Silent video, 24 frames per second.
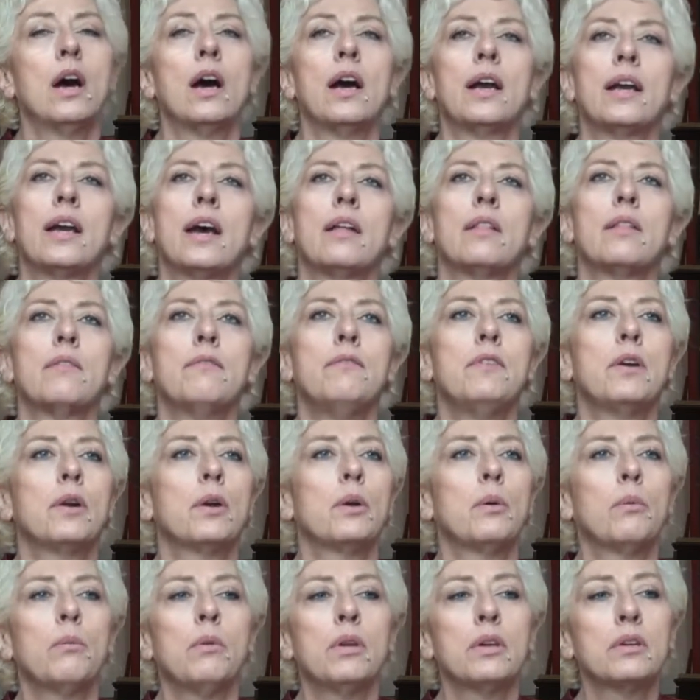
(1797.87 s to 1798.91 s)
I got the
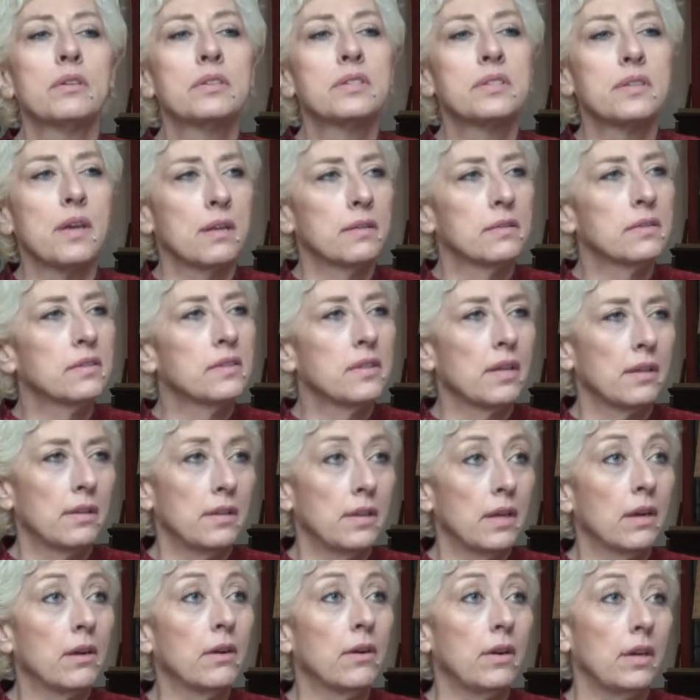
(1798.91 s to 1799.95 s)
very real sense
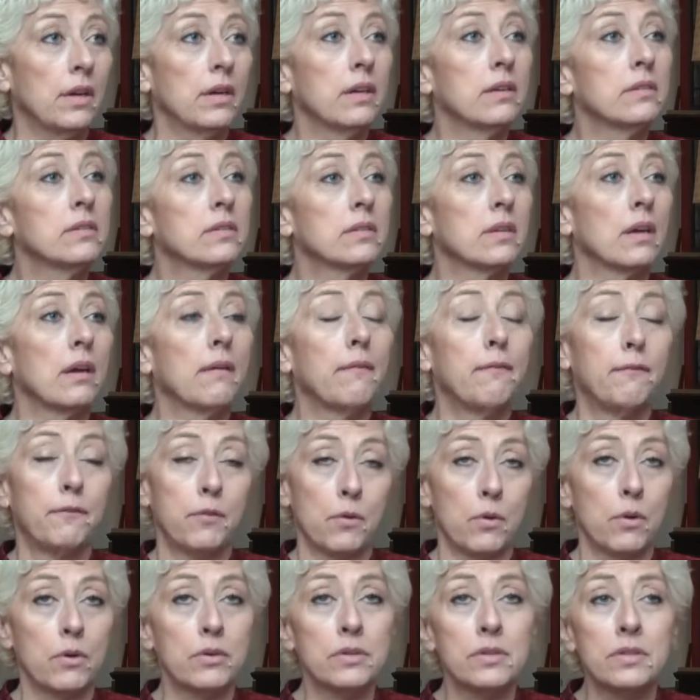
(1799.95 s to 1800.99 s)
that there is a
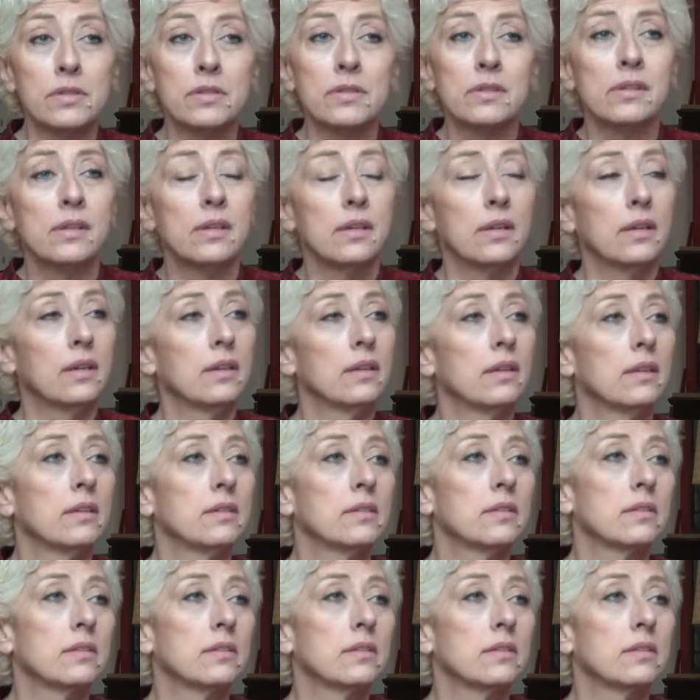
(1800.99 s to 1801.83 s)
force in